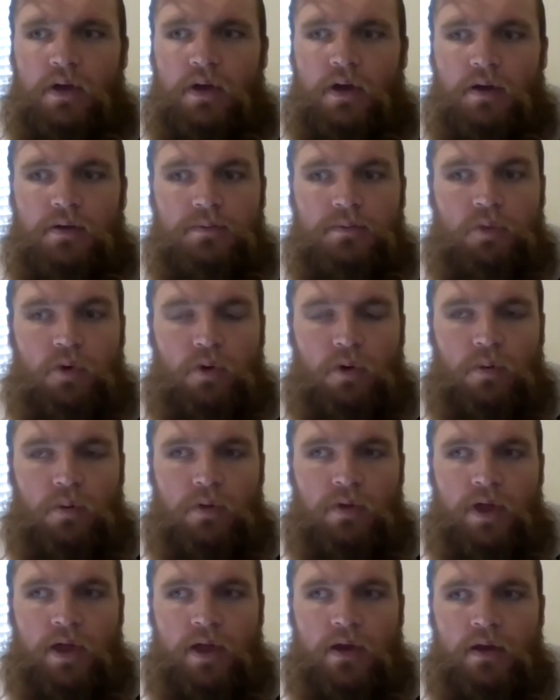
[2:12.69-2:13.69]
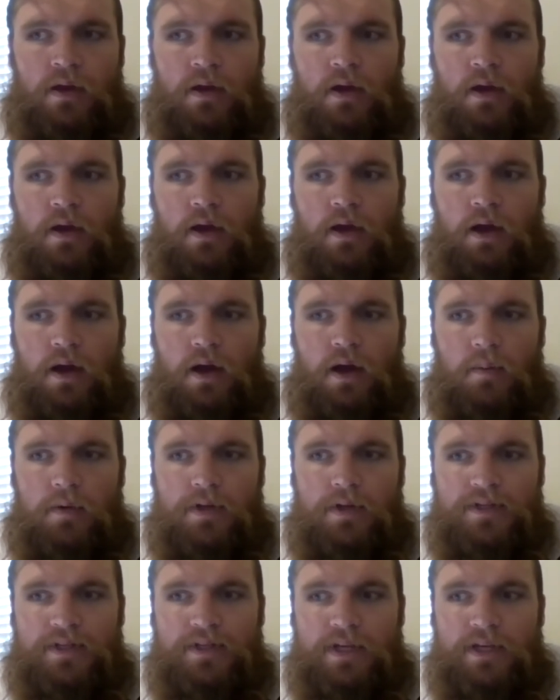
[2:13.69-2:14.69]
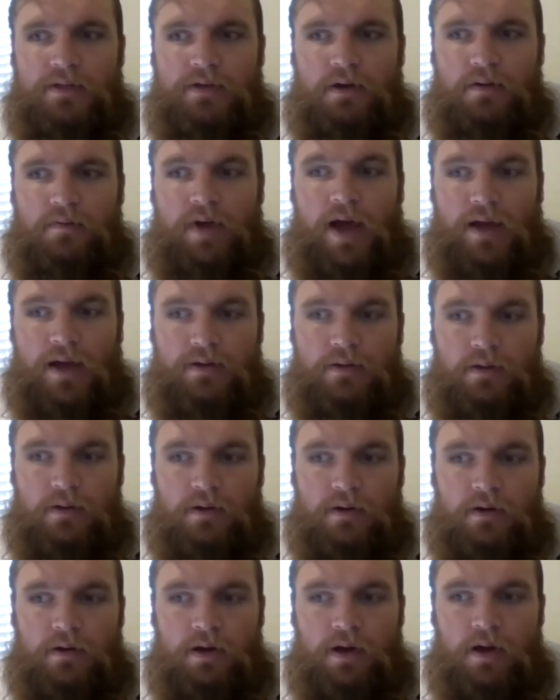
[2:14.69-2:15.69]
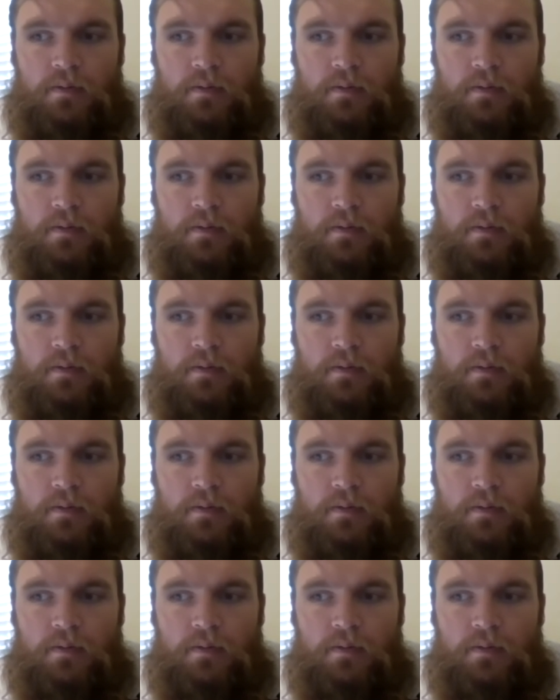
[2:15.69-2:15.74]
He's born with it, a disease called bactelar,